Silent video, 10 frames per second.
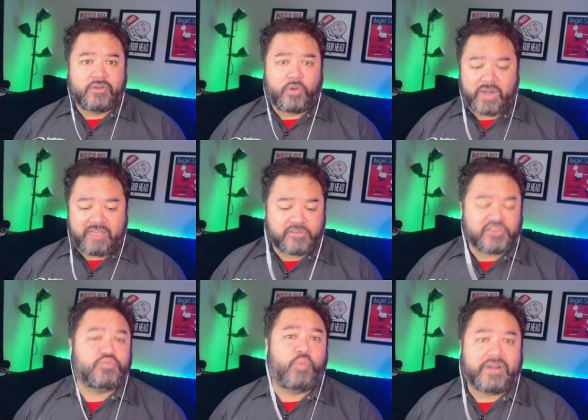or having
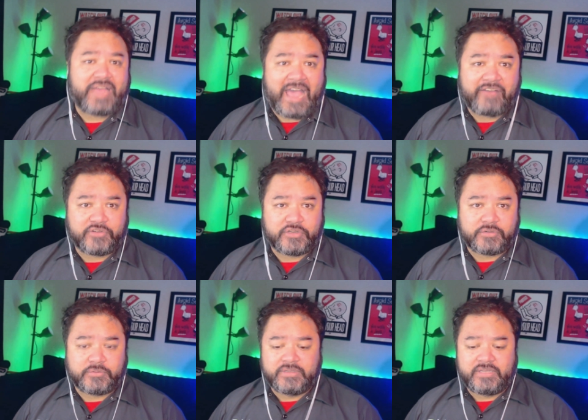just one
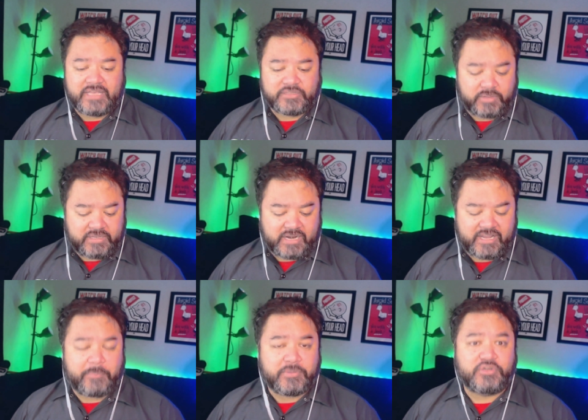avenue. It's really kind of
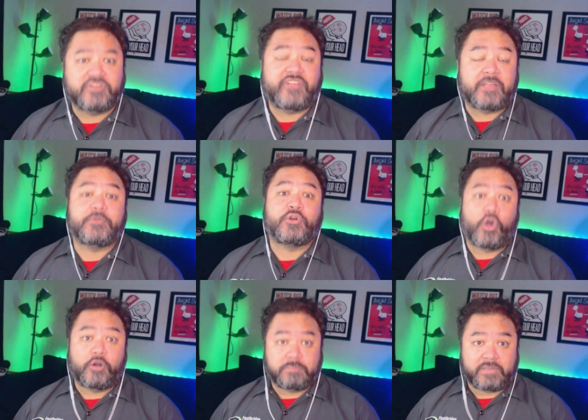helping you develop your
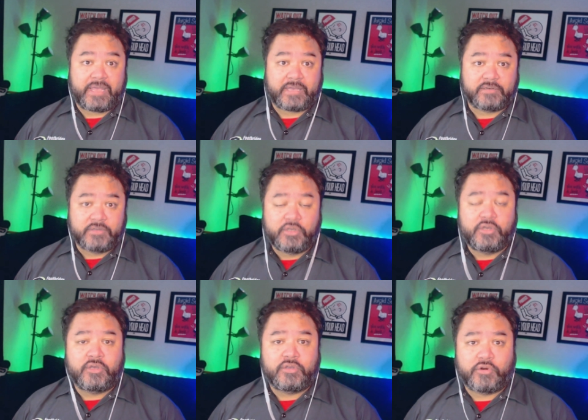own plan
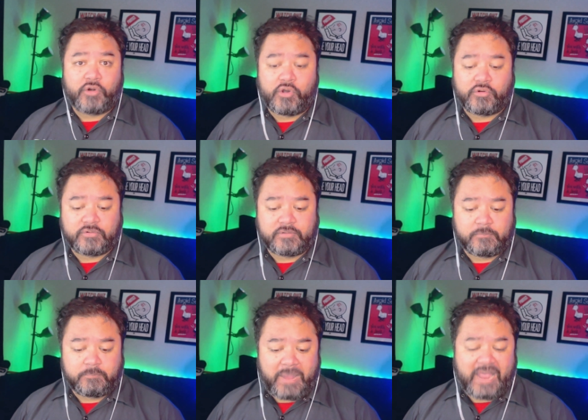your own
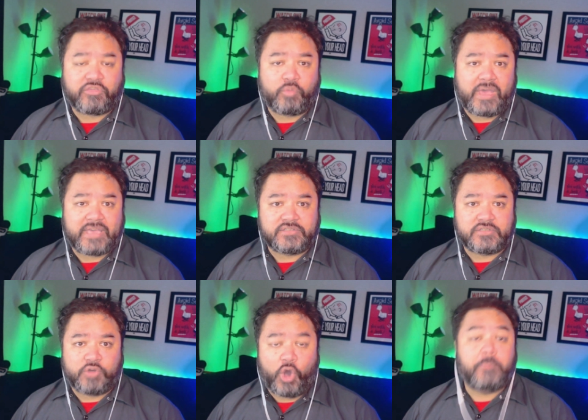pathway
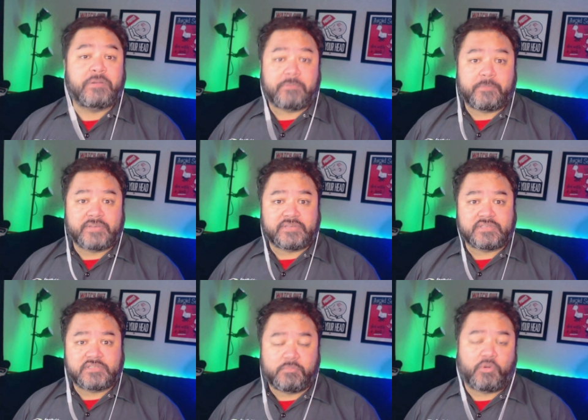to open up your
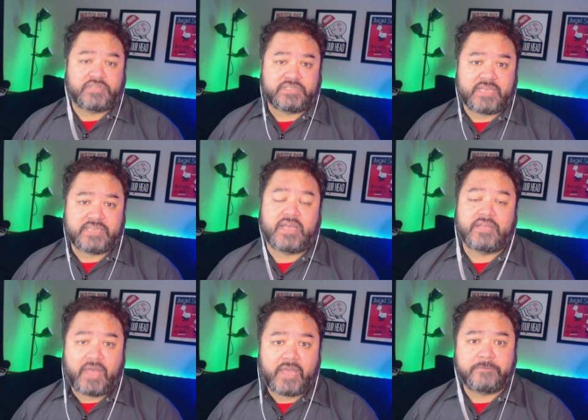business to more success
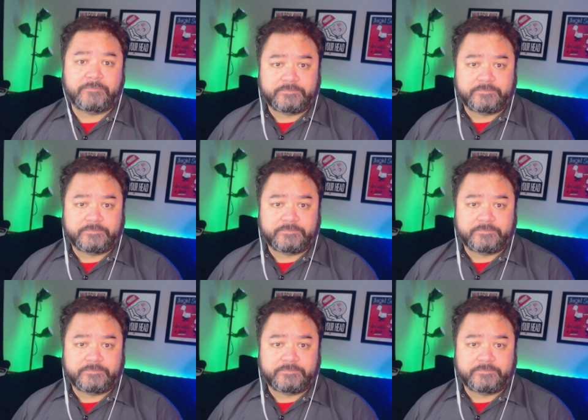online.